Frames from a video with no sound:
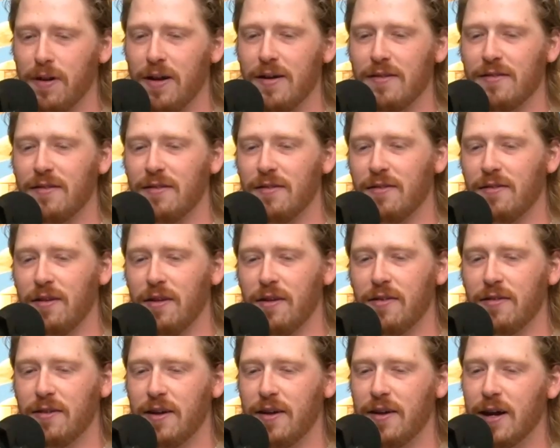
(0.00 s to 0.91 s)
plus
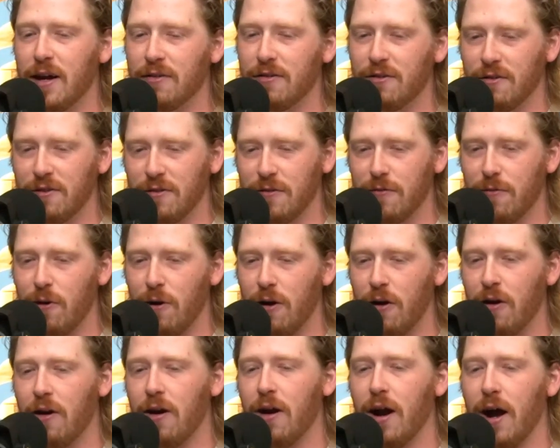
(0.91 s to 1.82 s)
16 ounces of
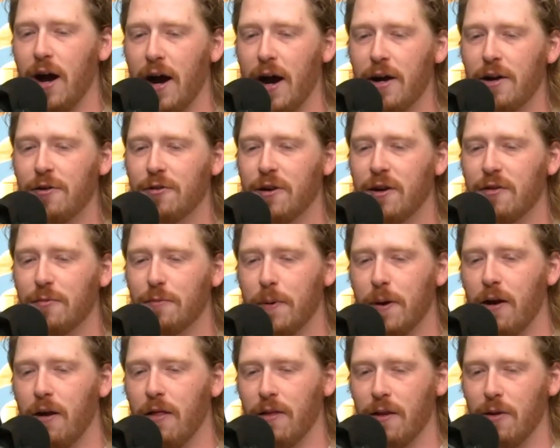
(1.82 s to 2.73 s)
water hydrates
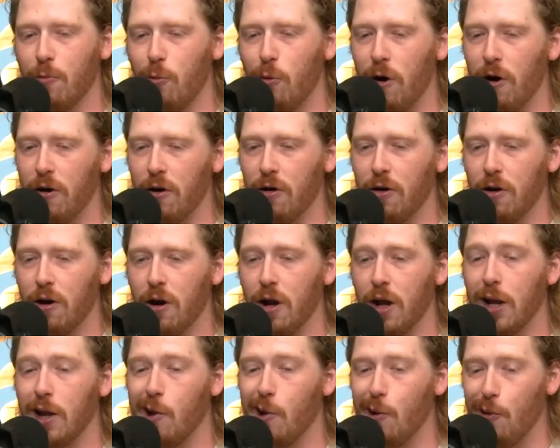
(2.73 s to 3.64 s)
better than water
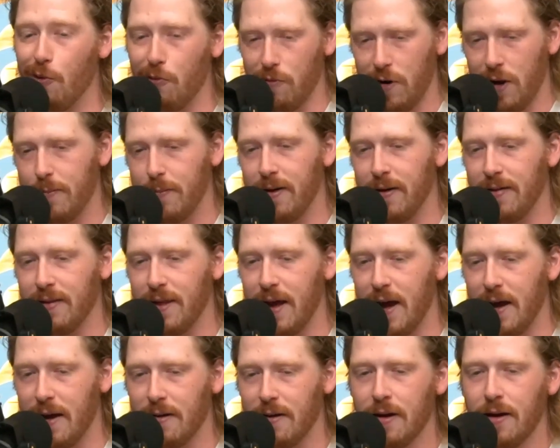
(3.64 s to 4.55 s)
alone. How about
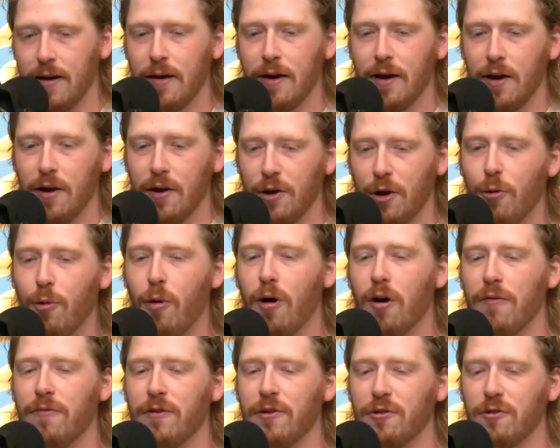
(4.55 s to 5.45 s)
that? No
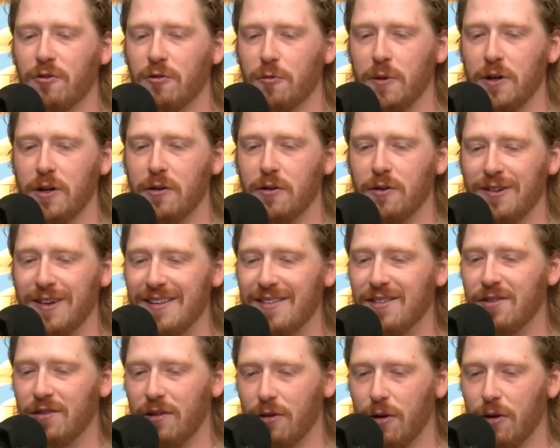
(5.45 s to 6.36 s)
artificial sweeteners
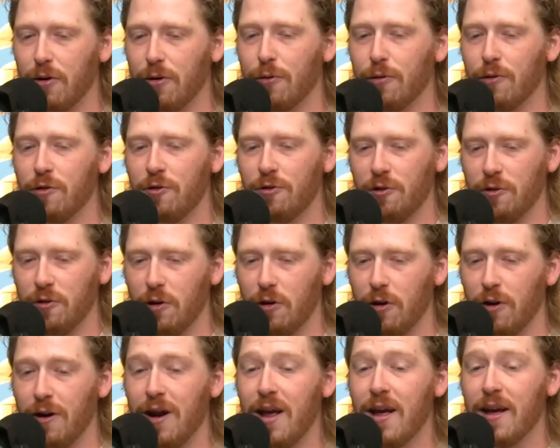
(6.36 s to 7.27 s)
and 0
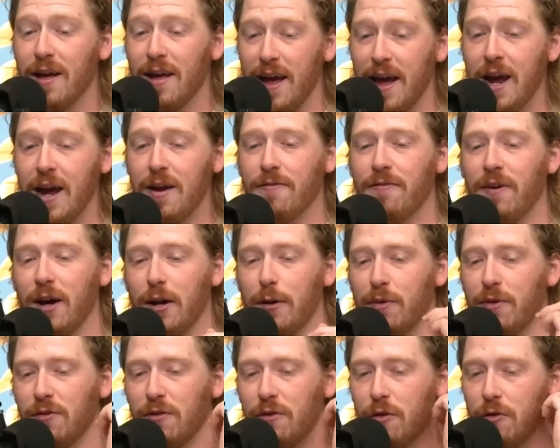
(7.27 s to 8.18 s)
sugar. 8
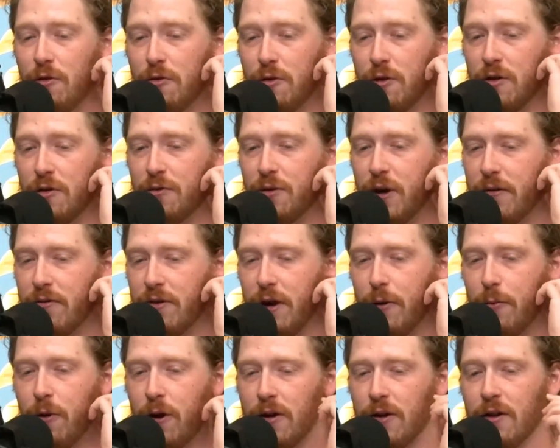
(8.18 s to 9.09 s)
vitamins and nutrients for
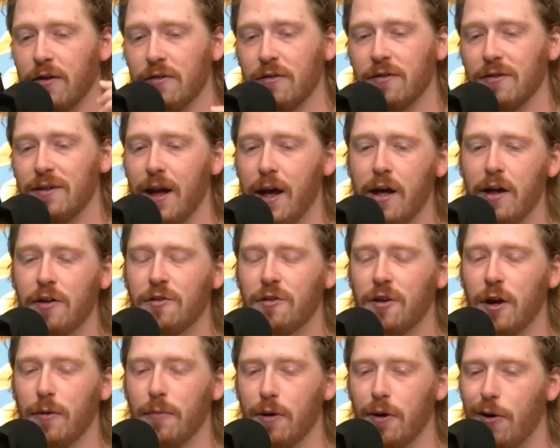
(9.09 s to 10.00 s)
everyday wellness.
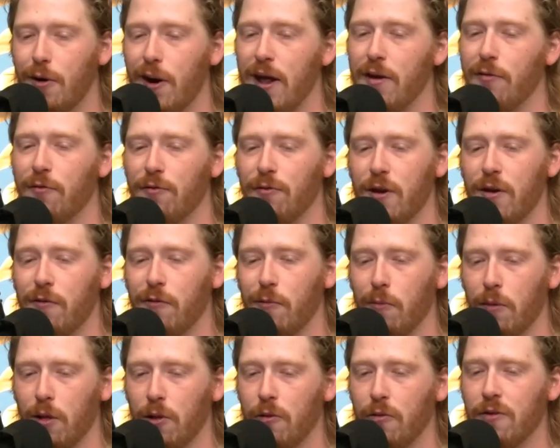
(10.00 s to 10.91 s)
Non-GMO and free
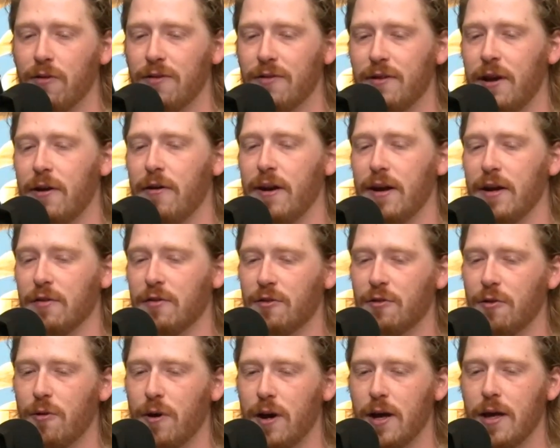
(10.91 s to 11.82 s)
from gluten, dairy, and
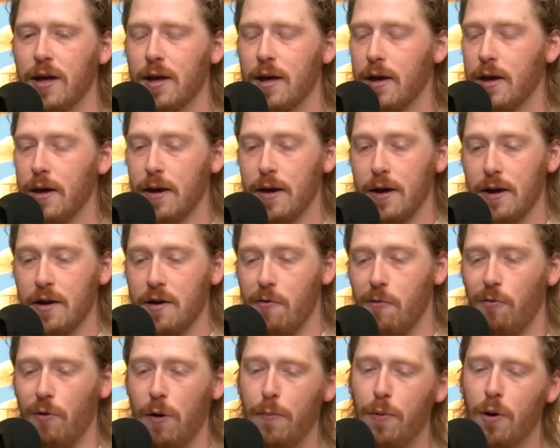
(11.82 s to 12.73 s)
soy.
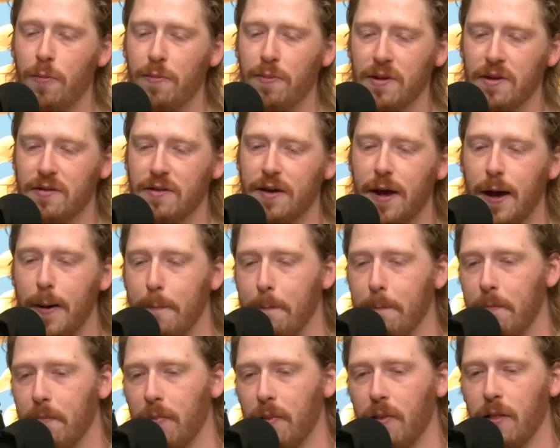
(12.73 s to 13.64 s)
Rip open the
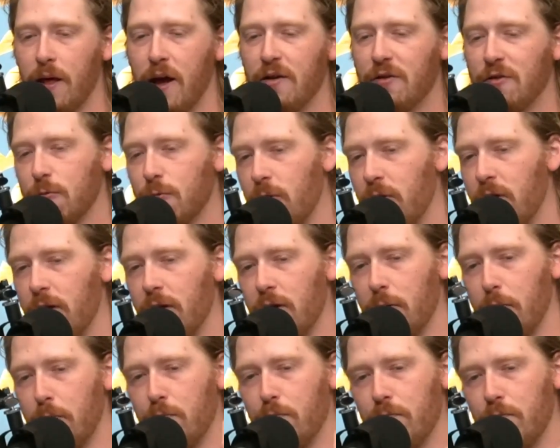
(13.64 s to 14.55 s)
top, glass of
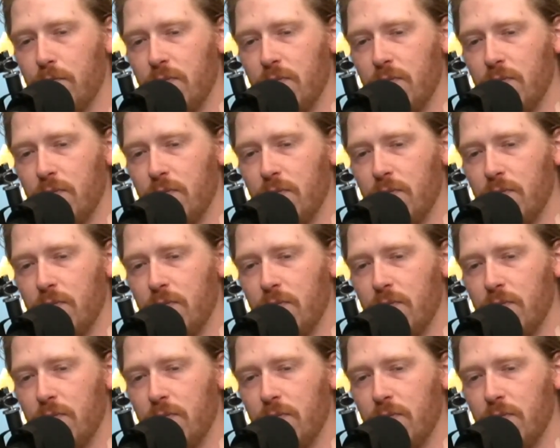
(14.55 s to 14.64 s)
water,